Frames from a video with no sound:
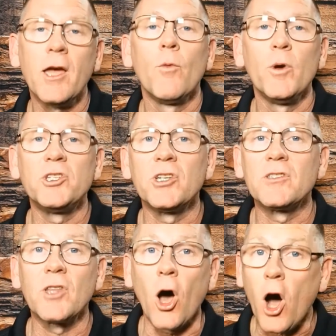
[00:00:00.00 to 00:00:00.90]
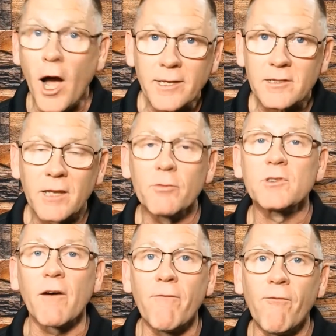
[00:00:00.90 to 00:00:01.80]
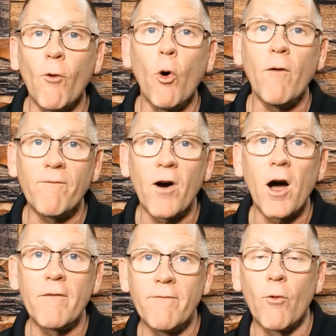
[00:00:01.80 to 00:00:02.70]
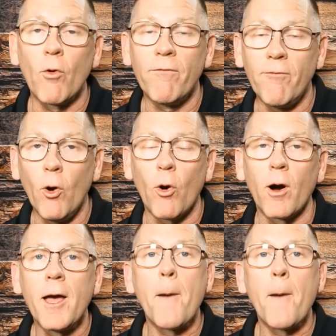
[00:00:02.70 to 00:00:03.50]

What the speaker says: which is the highest levels are 4, 5, 4, 4.